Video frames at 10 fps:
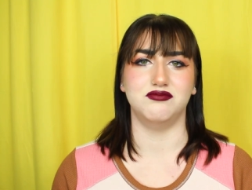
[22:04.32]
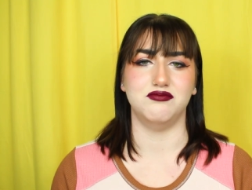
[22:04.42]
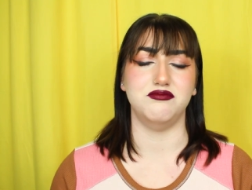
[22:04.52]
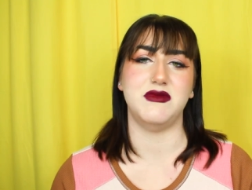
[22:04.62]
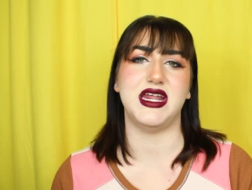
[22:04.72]

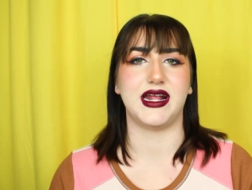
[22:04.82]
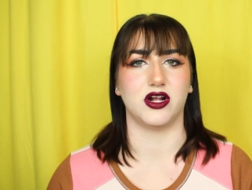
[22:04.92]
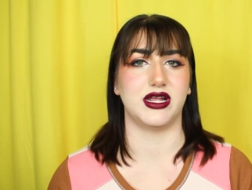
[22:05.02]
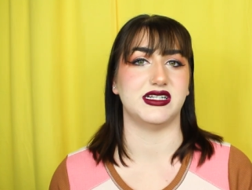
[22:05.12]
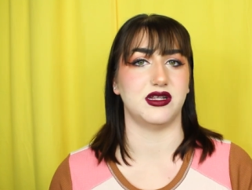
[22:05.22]
meeting
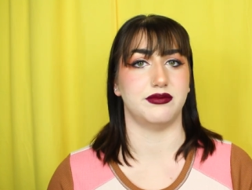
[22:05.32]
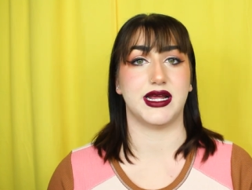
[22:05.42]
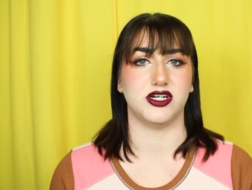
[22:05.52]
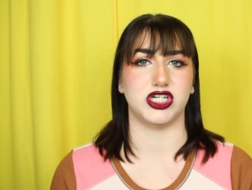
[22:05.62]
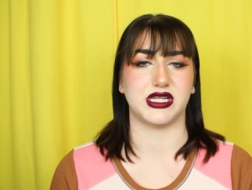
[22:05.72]
your needs and
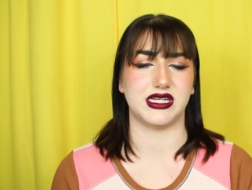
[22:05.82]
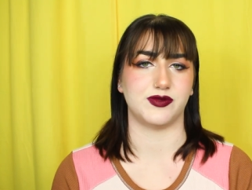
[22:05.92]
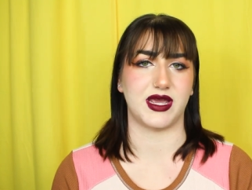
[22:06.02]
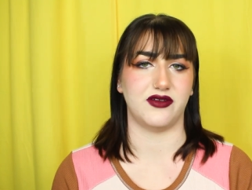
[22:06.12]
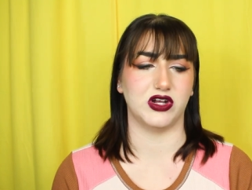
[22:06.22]
managing these
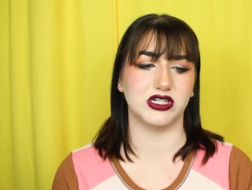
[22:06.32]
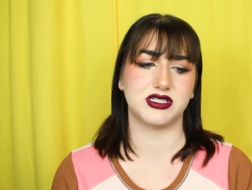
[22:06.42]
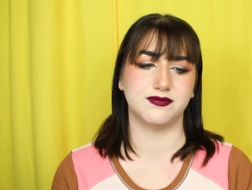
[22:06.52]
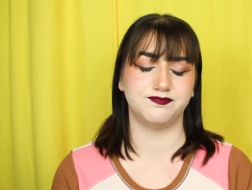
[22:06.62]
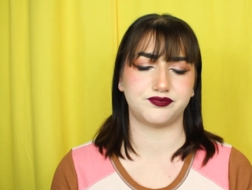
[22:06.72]
behaviors.